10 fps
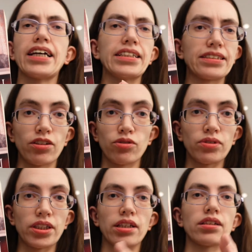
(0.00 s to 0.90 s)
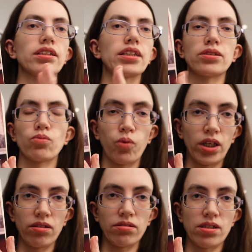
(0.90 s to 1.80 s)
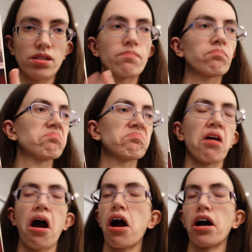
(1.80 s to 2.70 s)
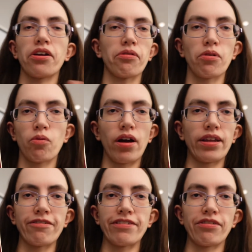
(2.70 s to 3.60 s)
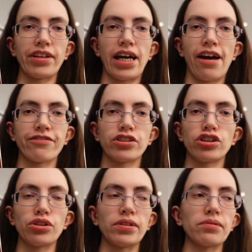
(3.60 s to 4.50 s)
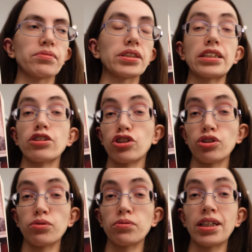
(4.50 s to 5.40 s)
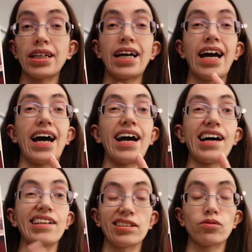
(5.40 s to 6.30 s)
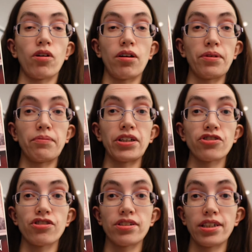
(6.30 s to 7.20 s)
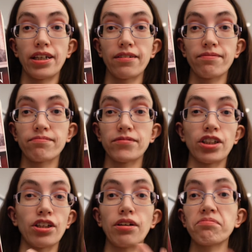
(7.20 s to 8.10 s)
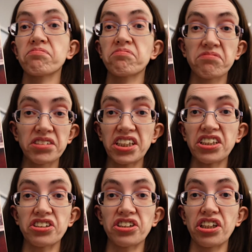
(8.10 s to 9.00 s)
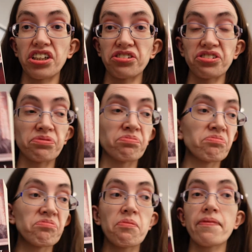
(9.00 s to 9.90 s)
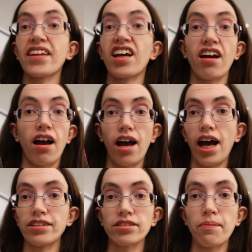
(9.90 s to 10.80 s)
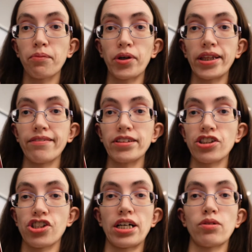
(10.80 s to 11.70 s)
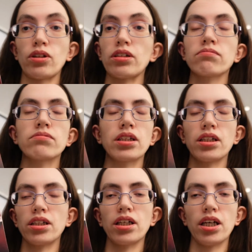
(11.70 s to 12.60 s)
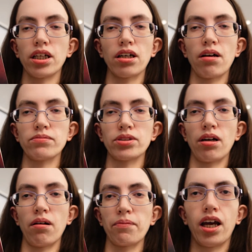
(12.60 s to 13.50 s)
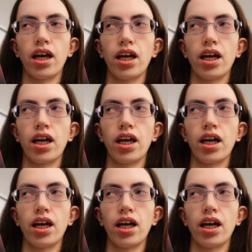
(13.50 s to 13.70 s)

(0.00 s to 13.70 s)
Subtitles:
It's annoying, it's weird, I don't know why they feel they have to do it, but they do, and there's quite a bit mentioned here. You know, teenage girls, at some point they're in the shower, it comes up,